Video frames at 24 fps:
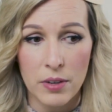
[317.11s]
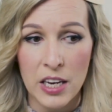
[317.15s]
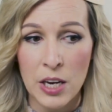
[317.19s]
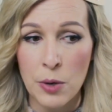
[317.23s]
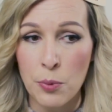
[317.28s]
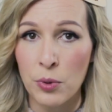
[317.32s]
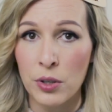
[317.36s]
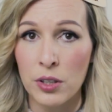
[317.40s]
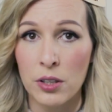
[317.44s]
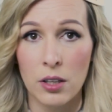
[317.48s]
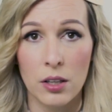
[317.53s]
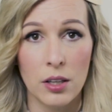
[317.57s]
it
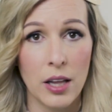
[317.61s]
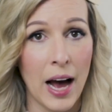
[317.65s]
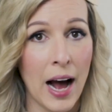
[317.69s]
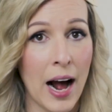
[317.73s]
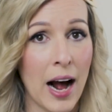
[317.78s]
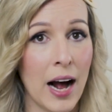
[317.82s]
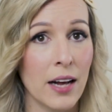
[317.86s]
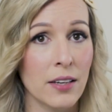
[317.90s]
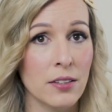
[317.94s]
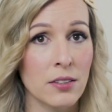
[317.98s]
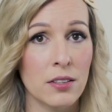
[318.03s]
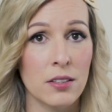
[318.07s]
would
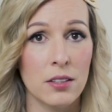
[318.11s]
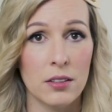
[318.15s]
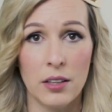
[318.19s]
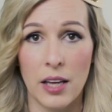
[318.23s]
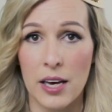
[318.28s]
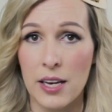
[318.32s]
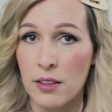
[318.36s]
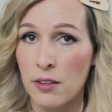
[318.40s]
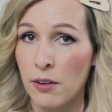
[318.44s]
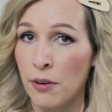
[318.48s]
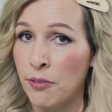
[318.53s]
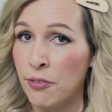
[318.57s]
last
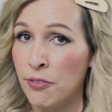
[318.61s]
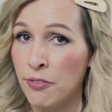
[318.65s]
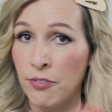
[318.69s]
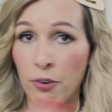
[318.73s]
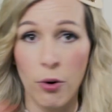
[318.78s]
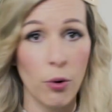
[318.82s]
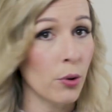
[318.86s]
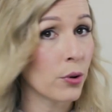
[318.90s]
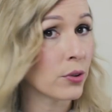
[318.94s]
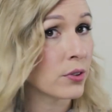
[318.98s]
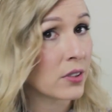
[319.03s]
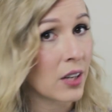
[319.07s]
like the
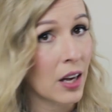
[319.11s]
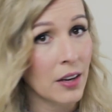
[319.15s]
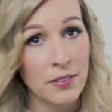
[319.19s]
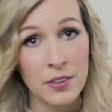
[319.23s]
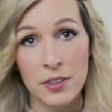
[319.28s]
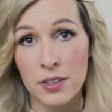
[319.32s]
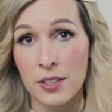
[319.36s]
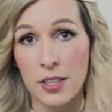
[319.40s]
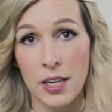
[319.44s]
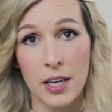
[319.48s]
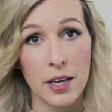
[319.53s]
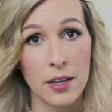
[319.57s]
full
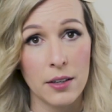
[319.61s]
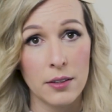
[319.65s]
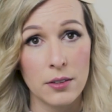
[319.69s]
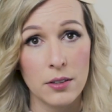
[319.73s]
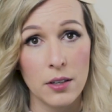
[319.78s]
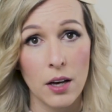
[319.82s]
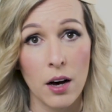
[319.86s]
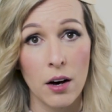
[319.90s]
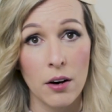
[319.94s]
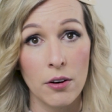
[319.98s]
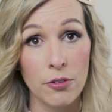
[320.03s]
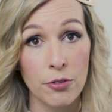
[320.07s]
7 days
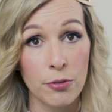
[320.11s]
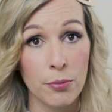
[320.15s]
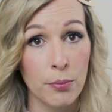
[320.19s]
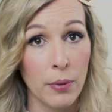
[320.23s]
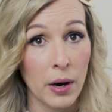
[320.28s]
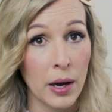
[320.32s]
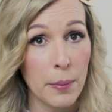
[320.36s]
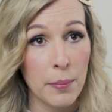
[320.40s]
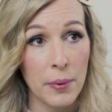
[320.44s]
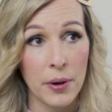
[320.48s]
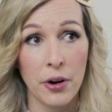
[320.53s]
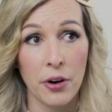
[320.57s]
of
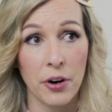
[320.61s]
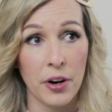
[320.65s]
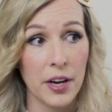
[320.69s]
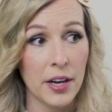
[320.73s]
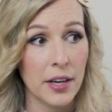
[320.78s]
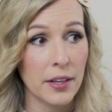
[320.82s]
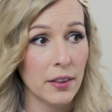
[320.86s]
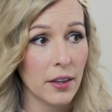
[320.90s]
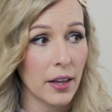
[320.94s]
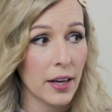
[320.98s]
my period.